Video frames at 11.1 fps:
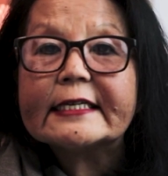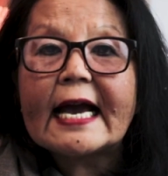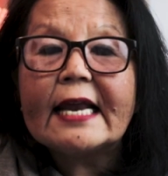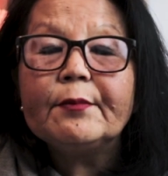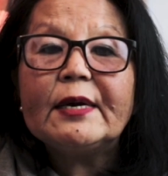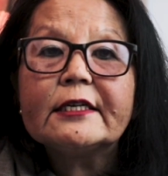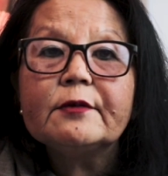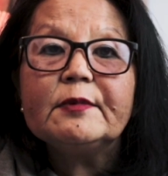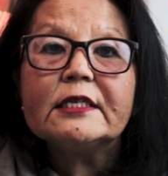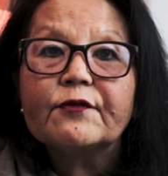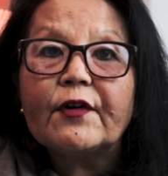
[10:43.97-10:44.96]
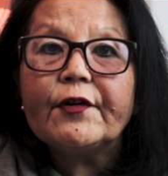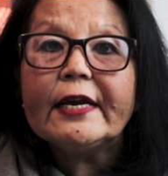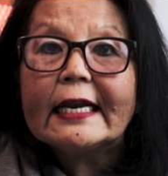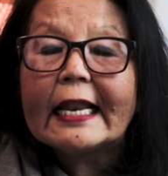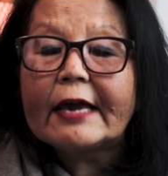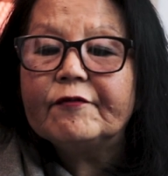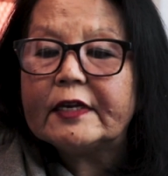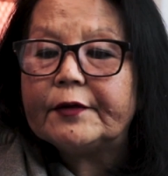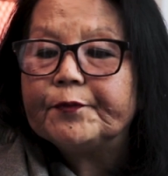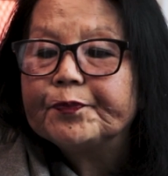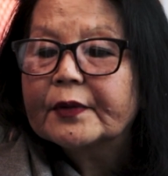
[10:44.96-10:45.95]
Animated means very
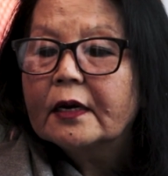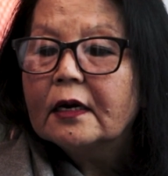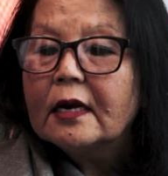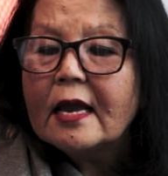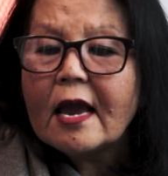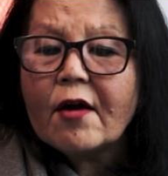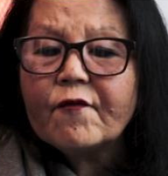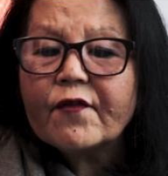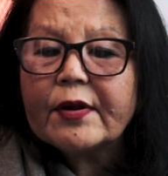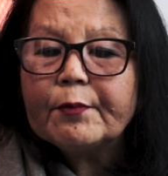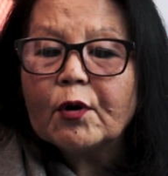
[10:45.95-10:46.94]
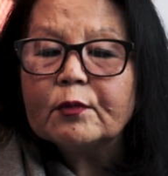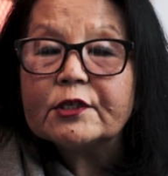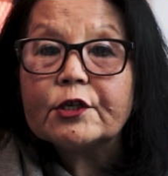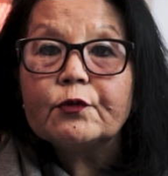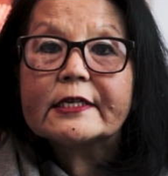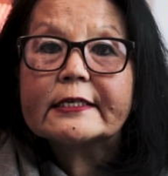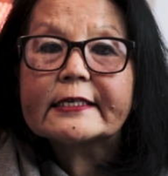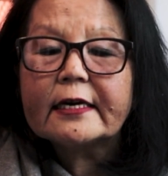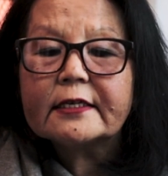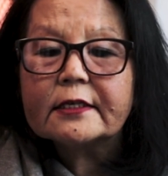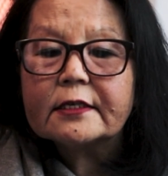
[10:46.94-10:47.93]
lively. Every moment he was
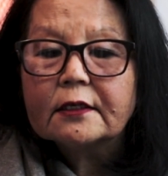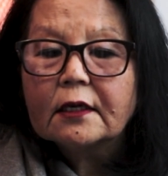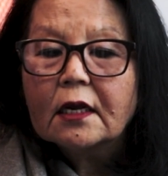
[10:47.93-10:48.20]
excited.